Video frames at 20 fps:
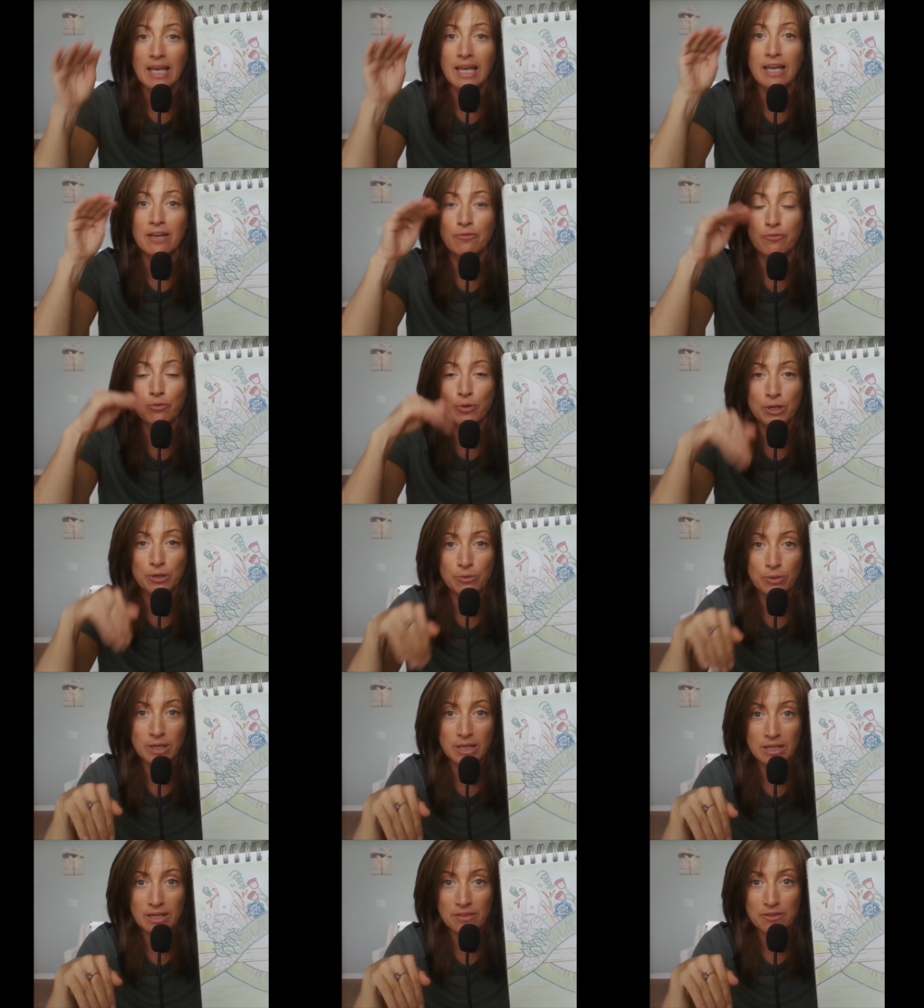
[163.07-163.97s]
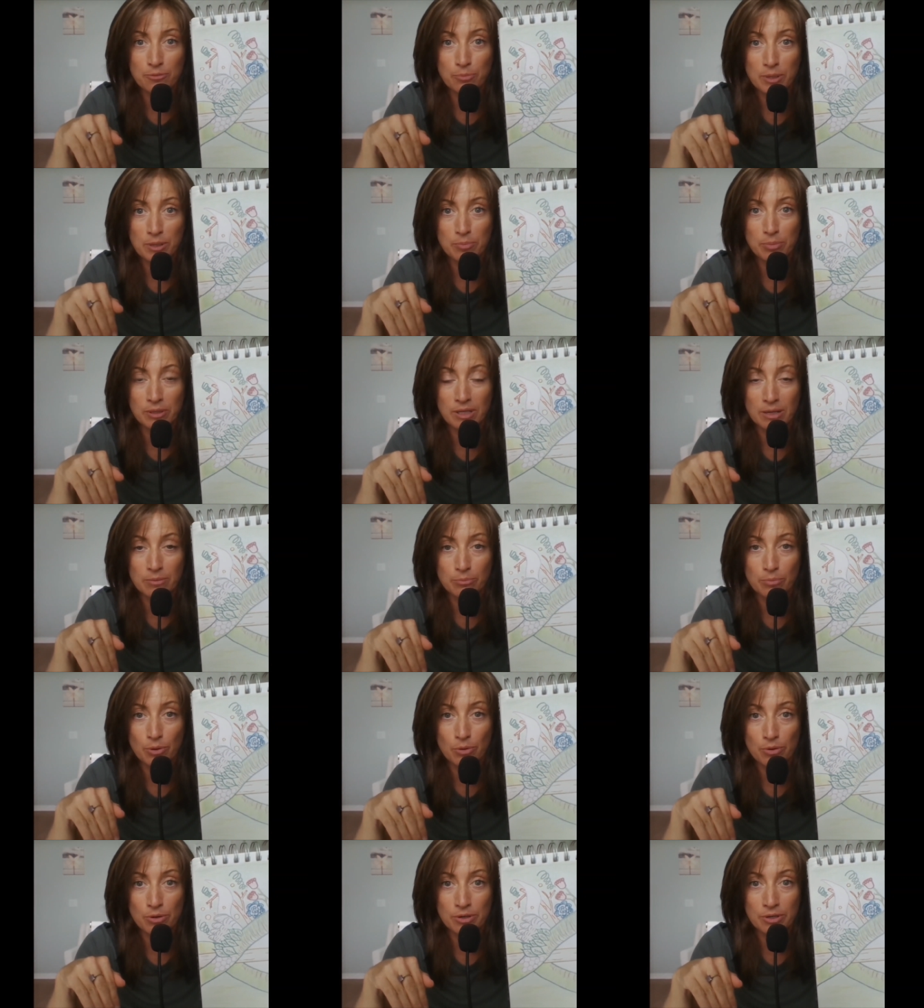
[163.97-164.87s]
If we don't get other people on
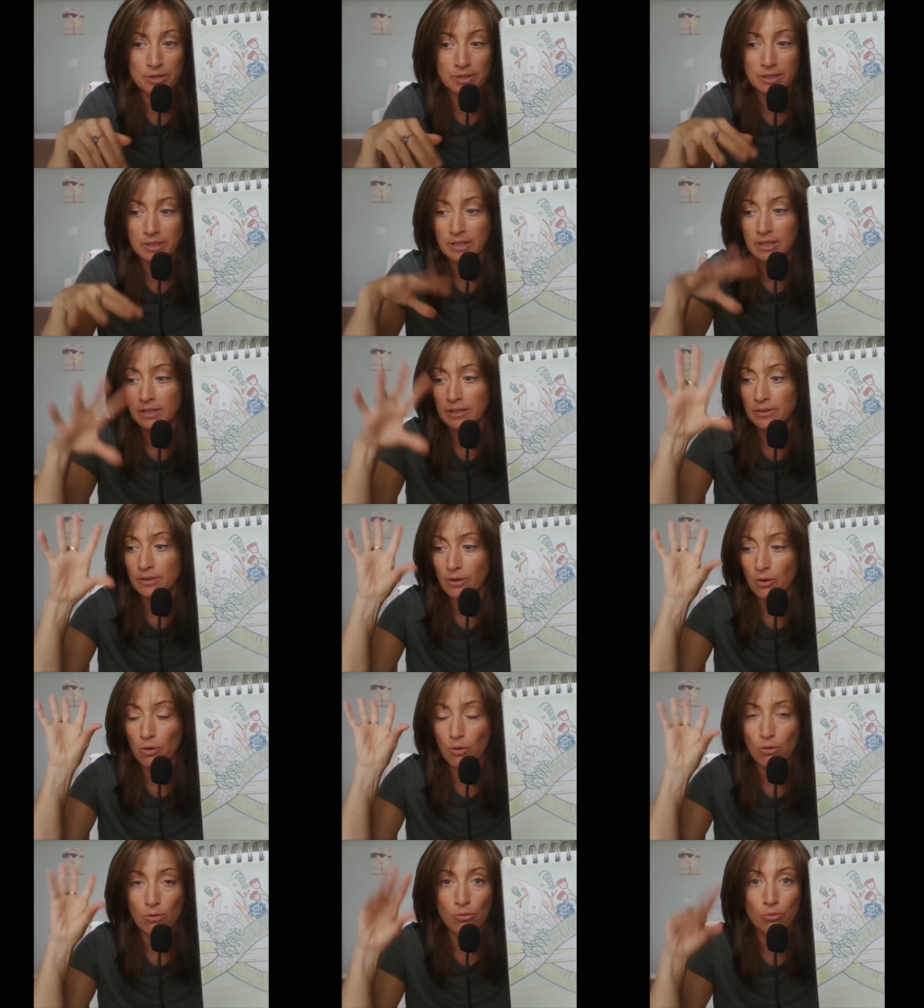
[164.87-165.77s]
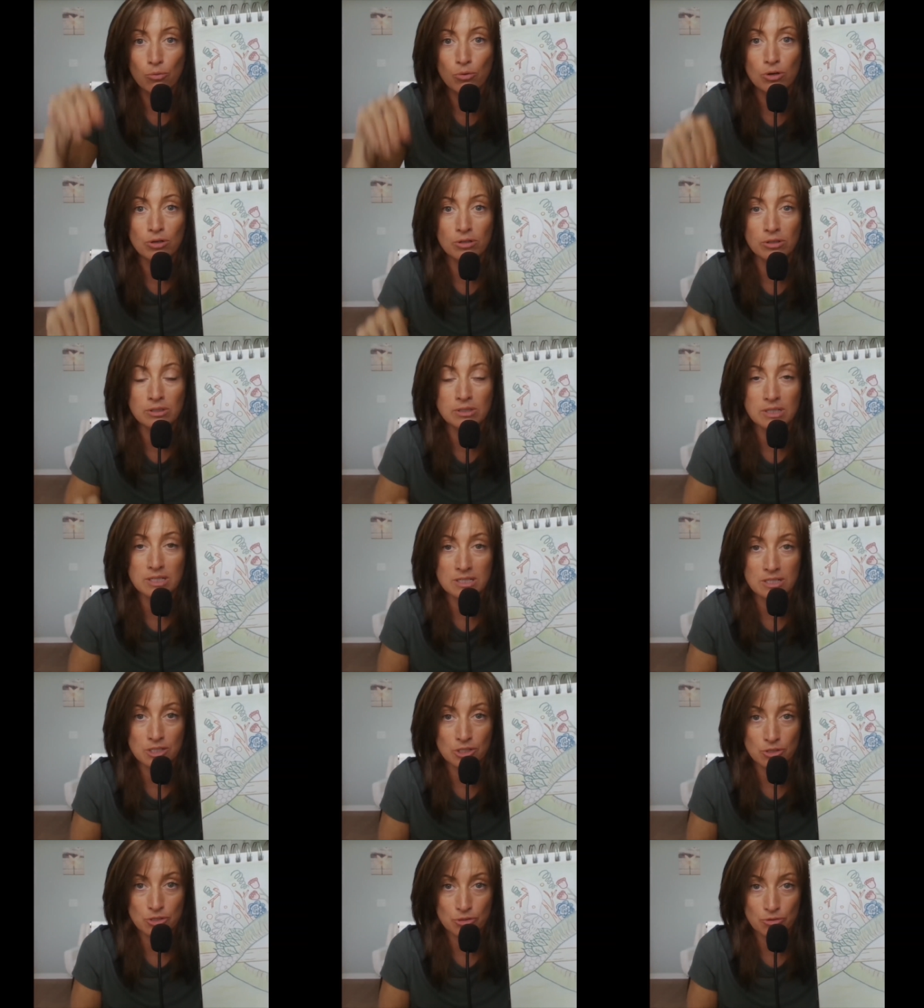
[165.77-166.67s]
board, the whole world
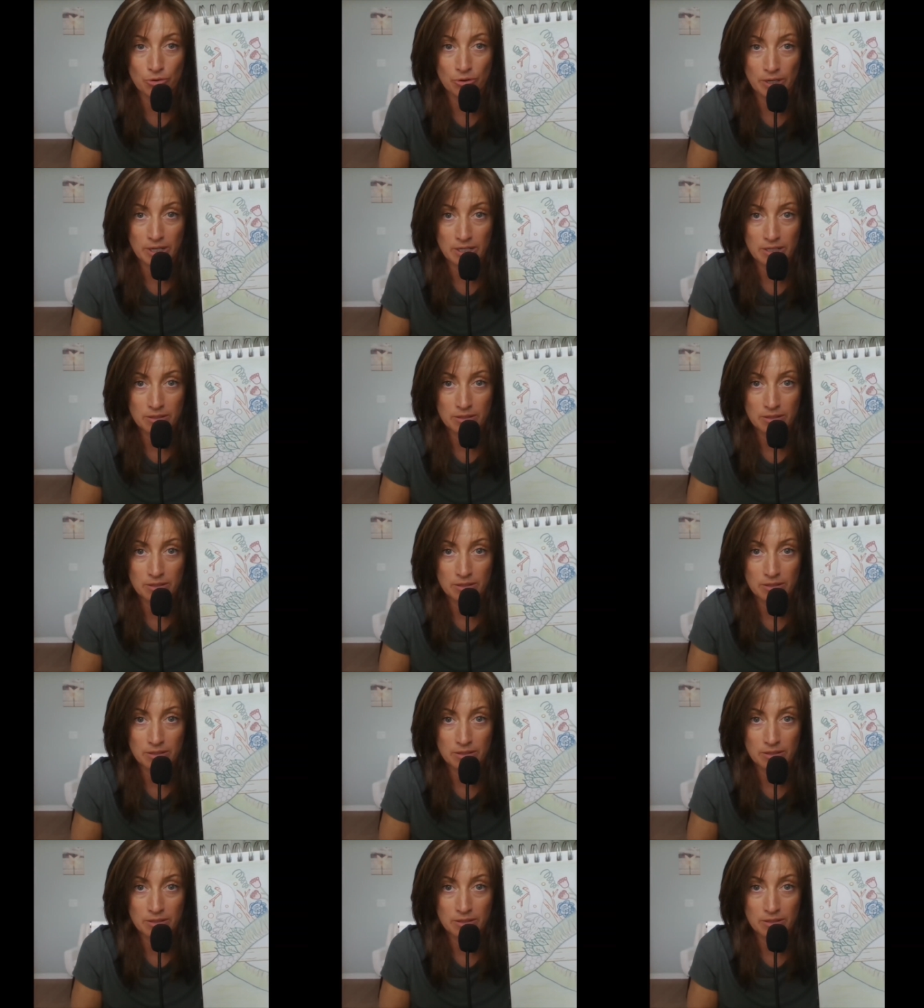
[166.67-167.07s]
is destroyed,